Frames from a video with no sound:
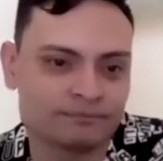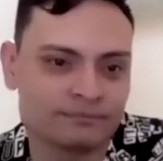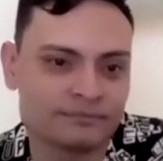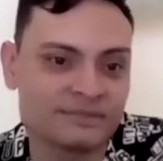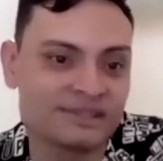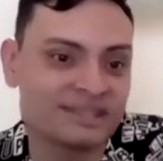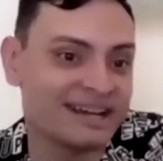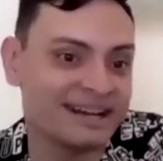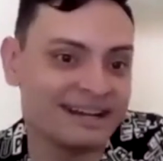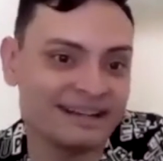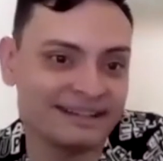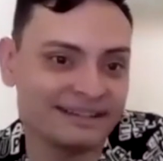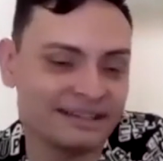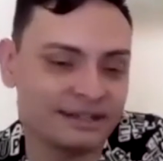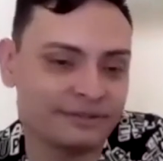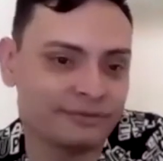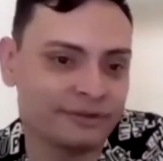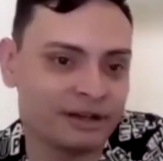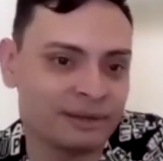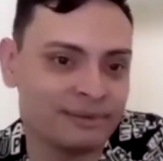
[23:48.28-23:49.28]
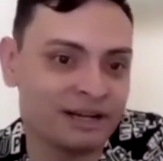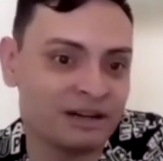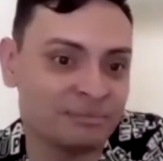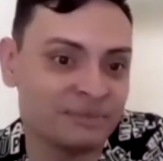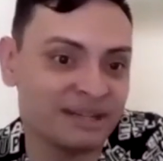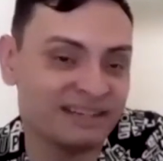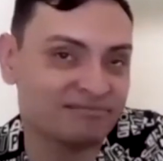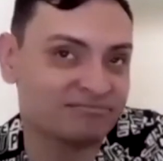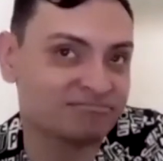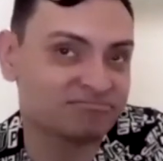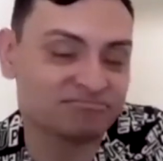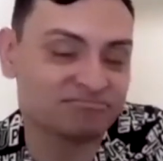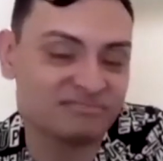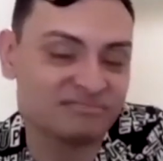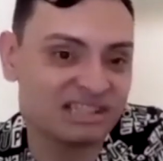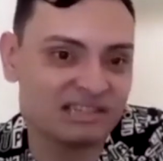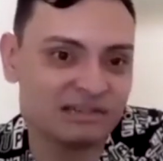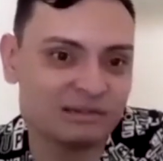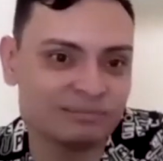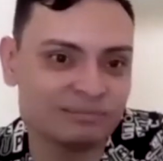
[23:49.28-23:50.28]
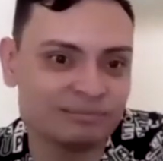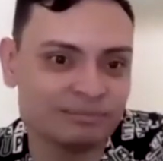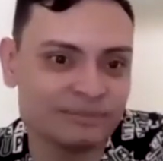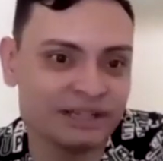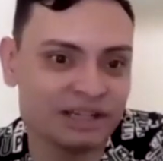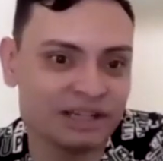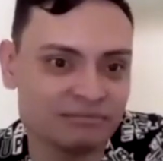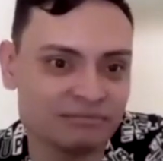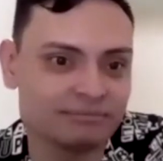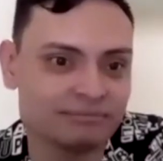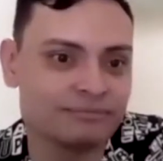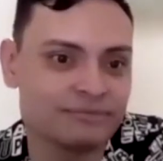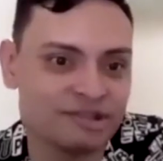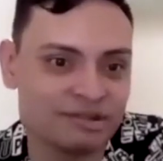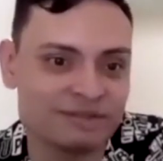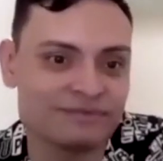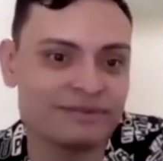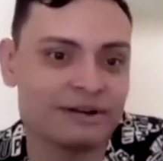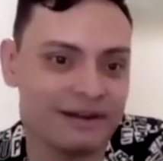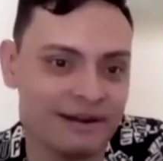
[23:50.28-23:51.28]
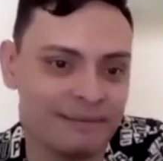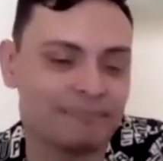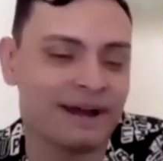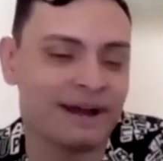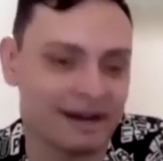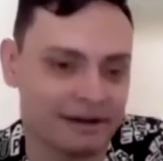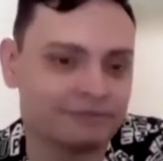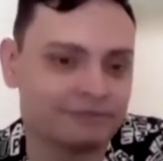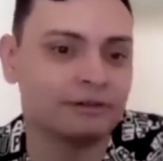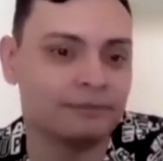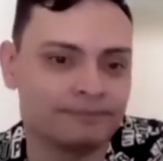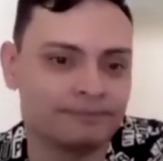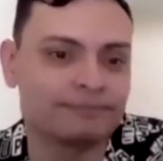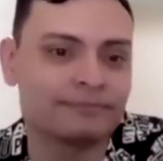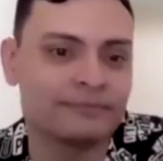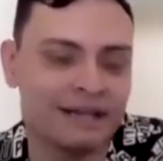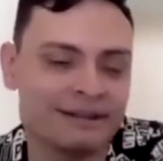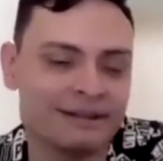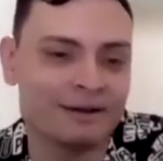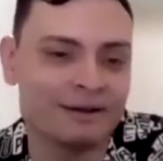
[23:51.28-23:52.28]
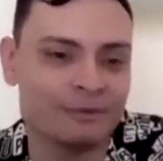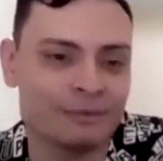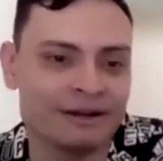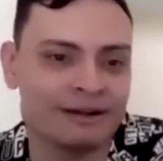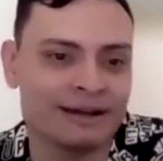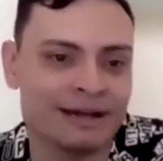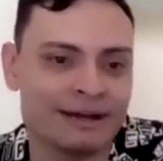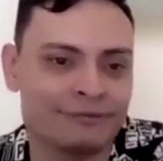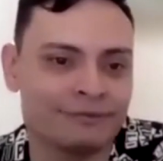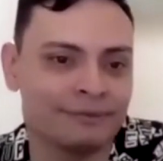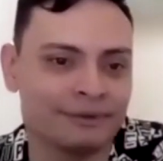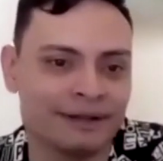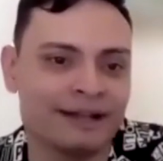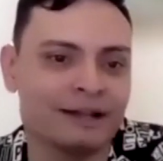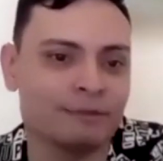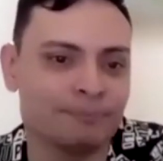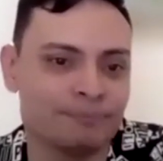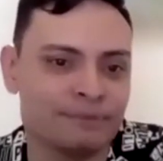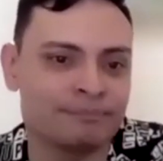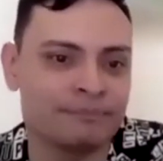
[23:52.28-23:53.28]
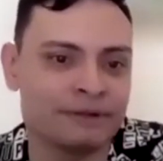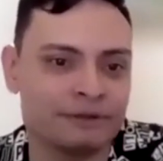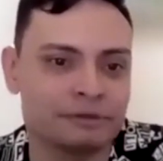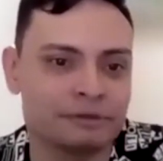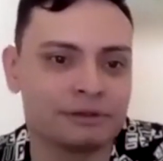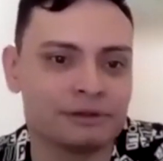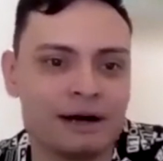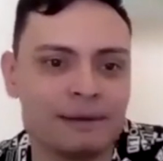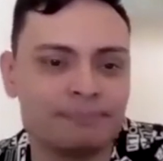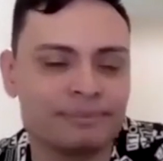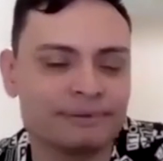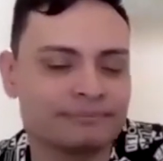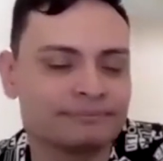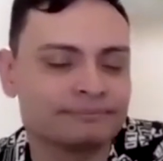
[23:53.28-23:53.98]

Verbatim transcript: say anything different about me. So, you know, she was very impactful in that way, have, helping me grow up.